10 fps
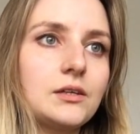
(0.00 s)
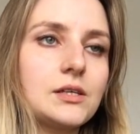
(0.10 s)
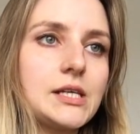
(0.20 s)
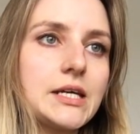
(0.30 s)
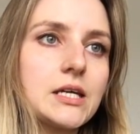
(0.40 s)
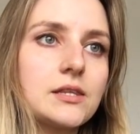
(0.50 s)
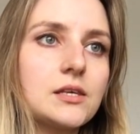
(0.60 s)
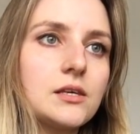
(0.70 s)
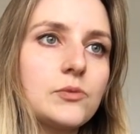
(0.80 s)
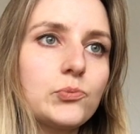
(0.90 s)
Click
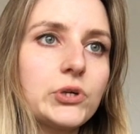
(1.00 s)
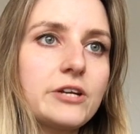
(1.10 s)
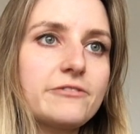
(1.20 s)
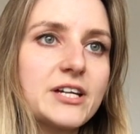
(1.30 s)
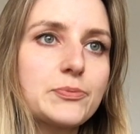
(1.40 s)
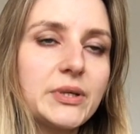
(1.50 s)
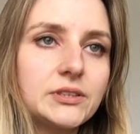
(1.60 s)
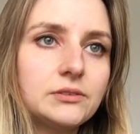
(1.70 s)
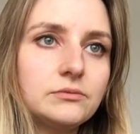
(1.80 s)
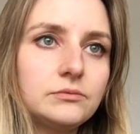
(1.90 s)
the print effects
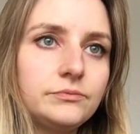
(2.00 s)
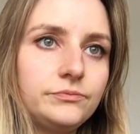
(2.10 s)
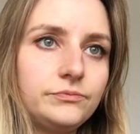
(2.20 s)
button,